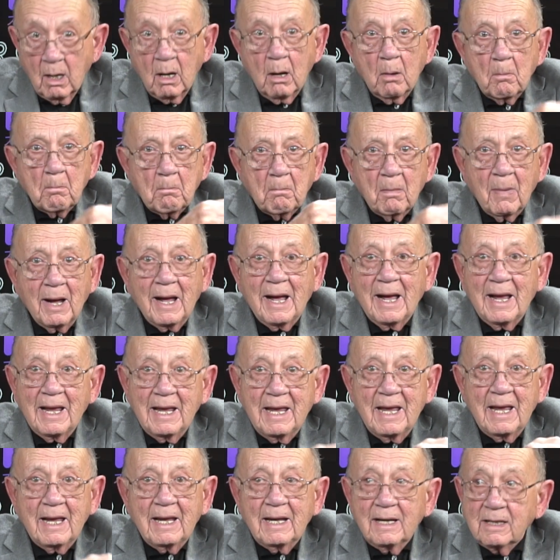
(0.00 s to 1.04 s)
My
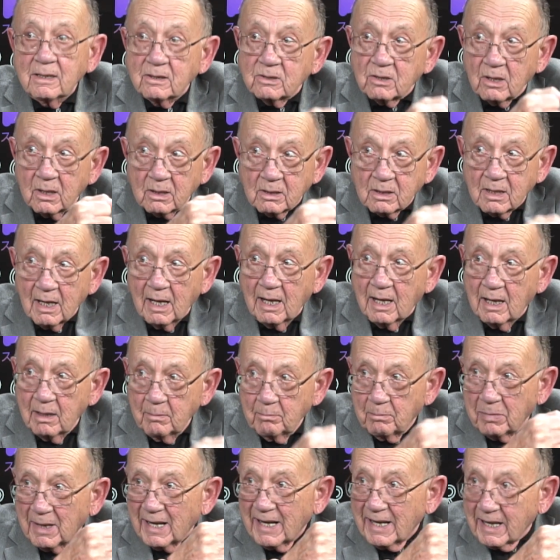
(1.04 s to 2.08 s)
hands are tied
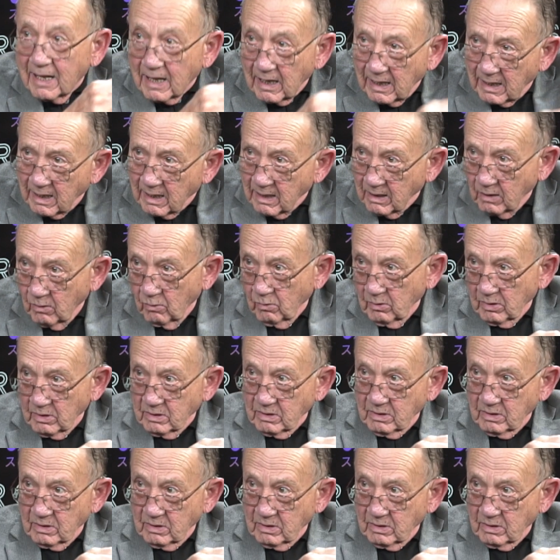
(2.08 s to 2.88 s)
by Congress.